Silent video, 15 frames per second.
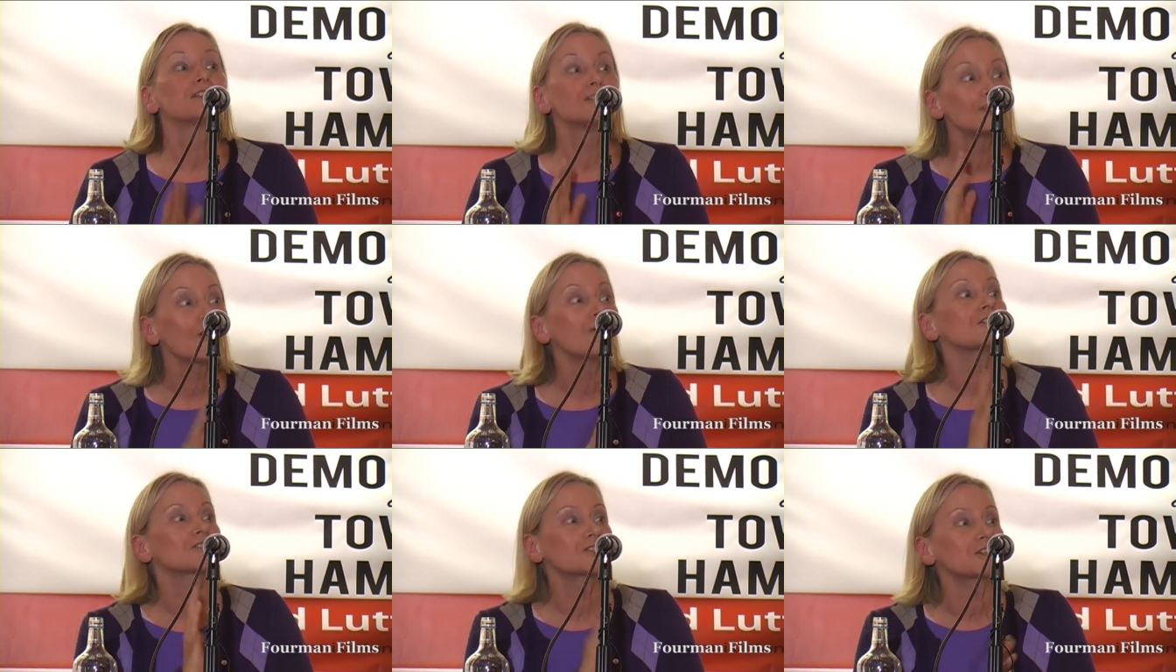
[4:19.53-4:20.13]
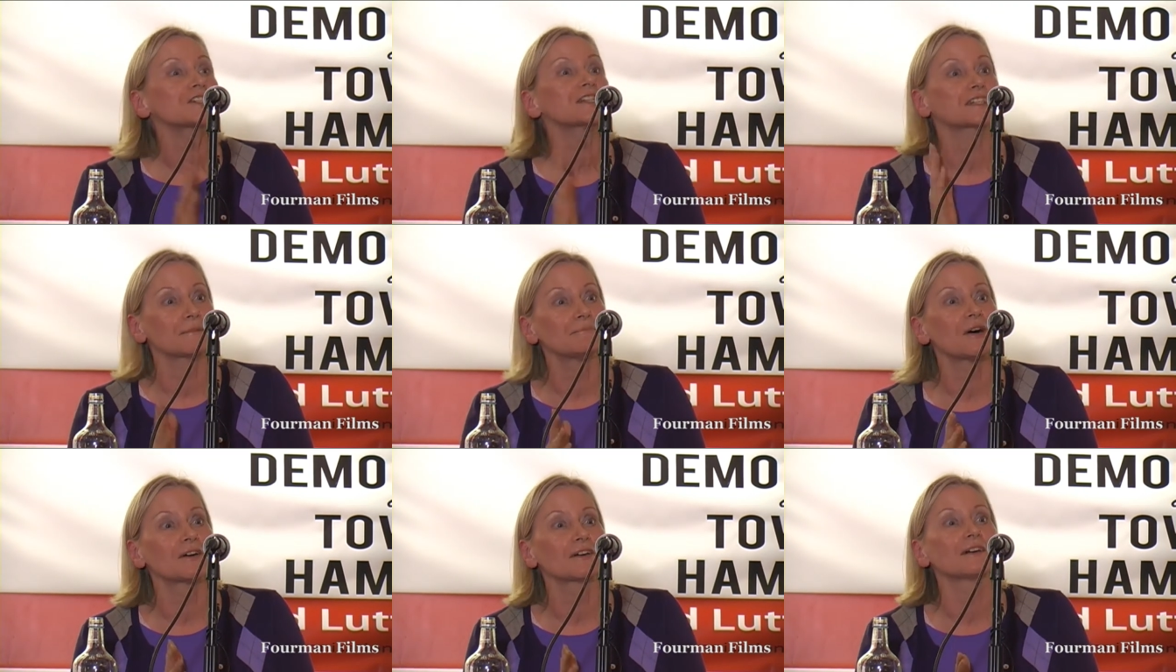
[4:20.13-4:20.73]
not just
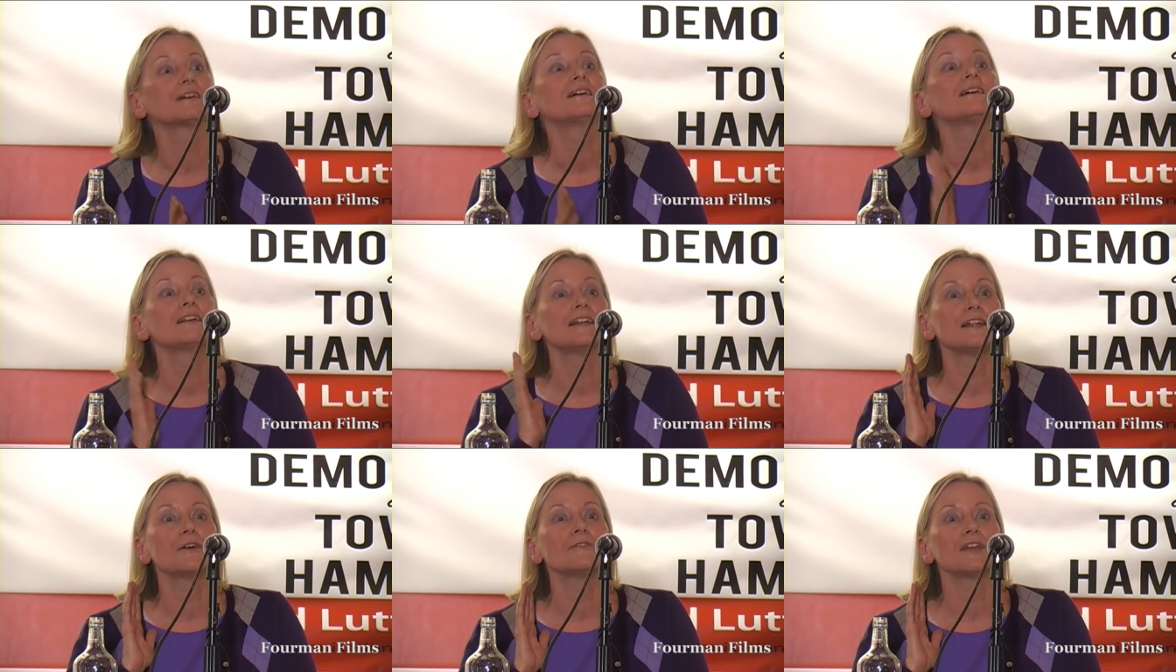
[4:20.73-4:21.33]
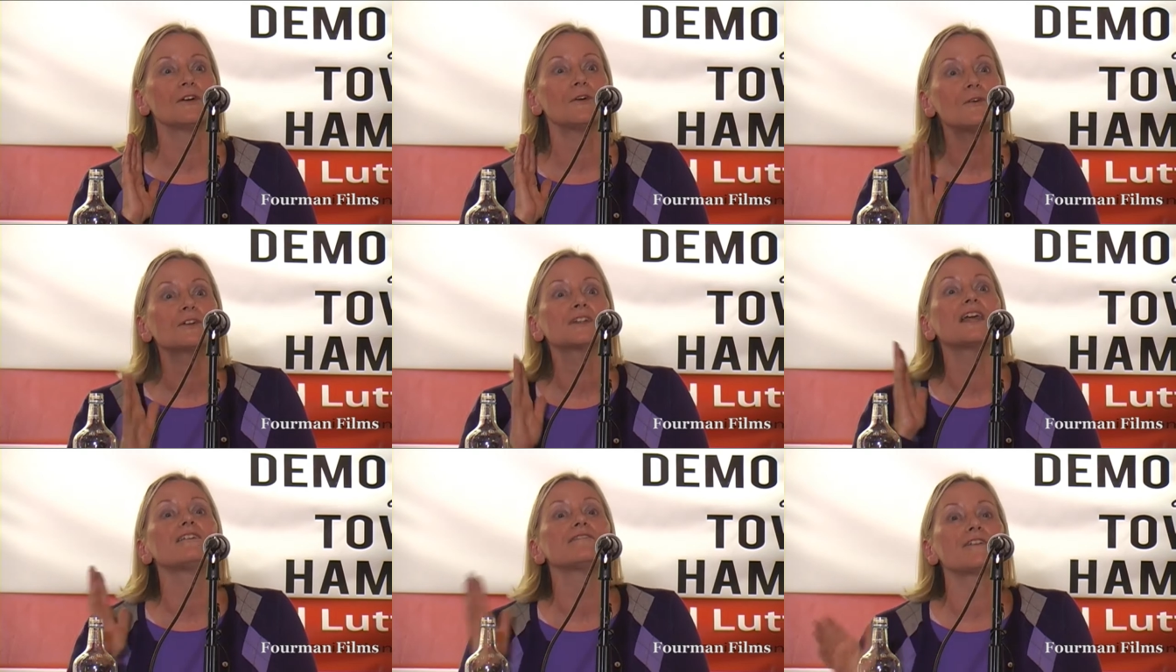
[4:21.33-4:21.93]
among, you know, the
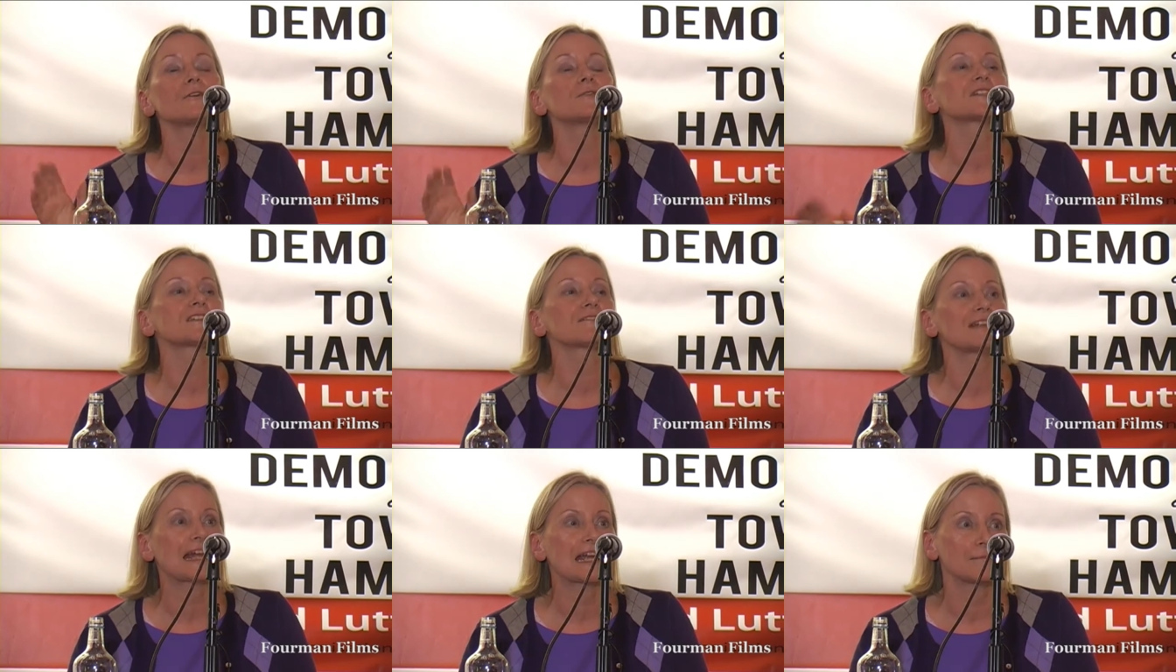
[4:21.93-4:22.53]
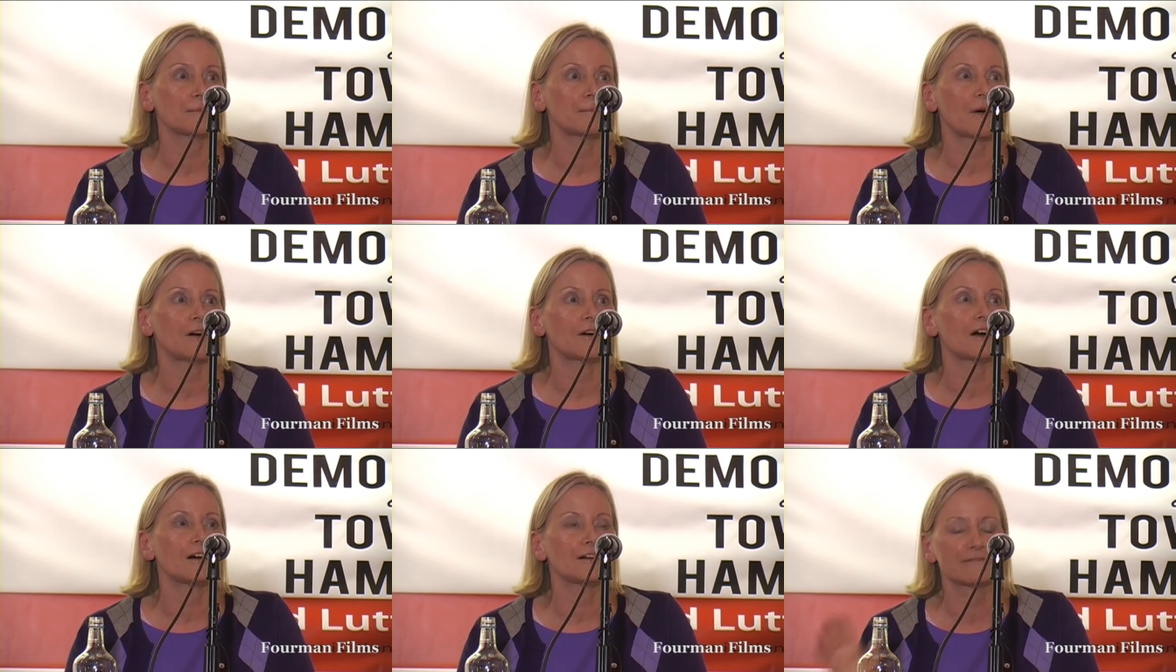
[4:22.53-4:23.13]
ordinary voters of Labour of
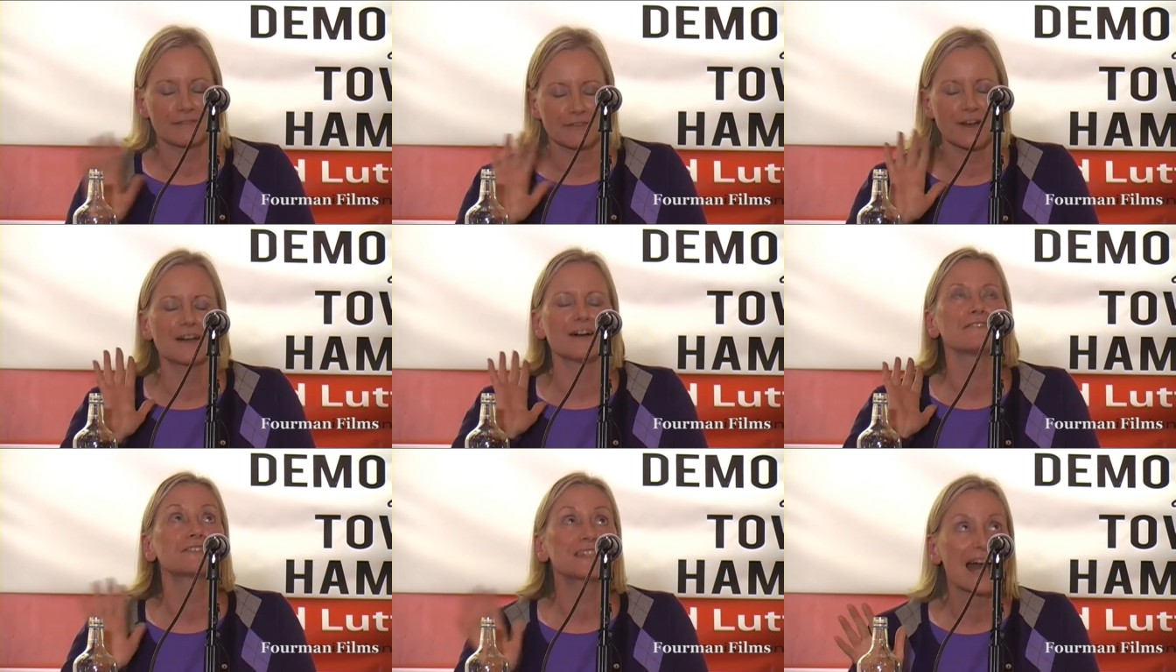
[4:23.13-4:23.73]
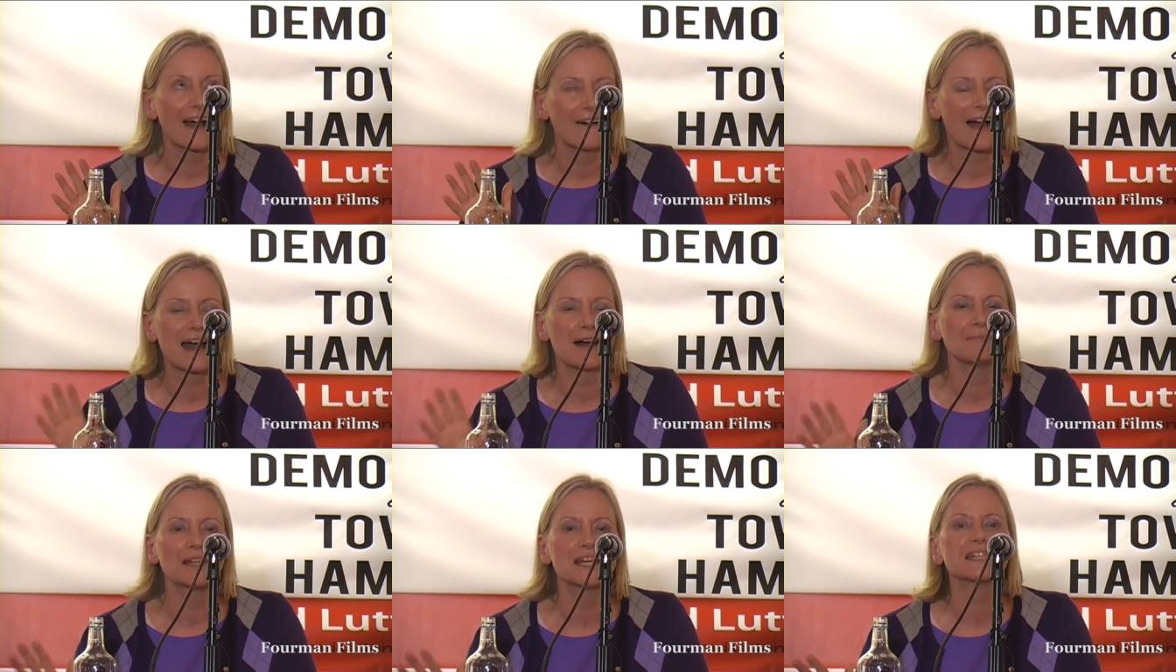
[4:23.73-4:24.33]
Tower
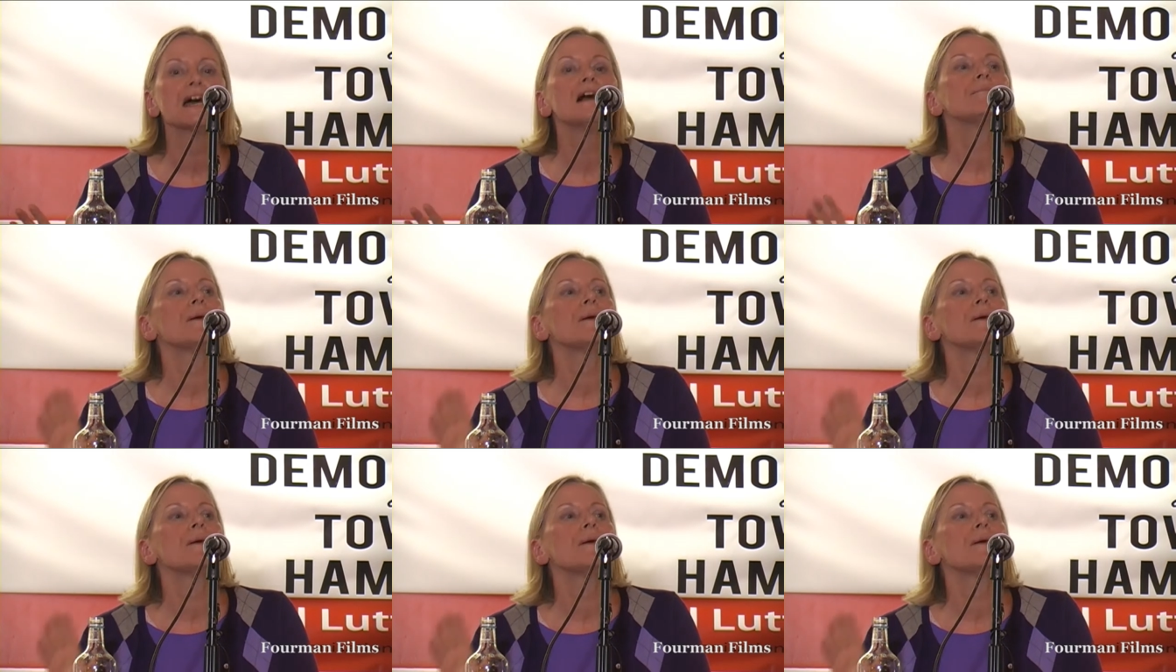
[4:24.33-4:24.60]
Hamlets,